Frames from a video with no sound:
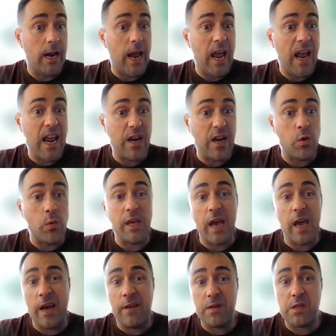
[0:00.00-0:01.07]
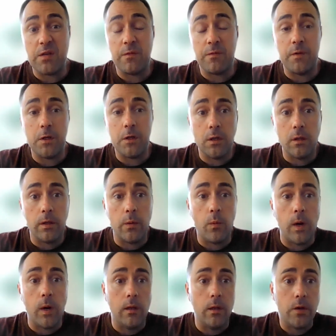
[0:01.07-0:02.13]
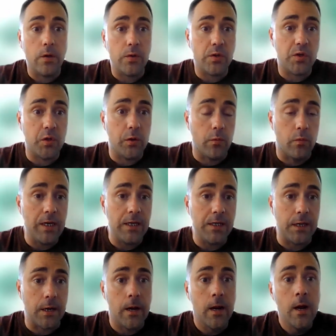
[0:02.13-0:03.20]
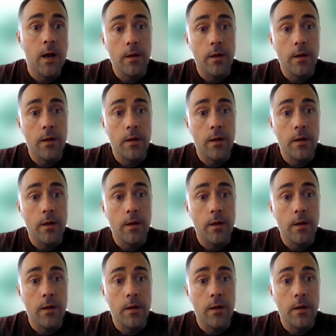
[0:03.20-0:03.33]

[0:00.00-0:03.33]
hey, do we have a sufficiently well understood reason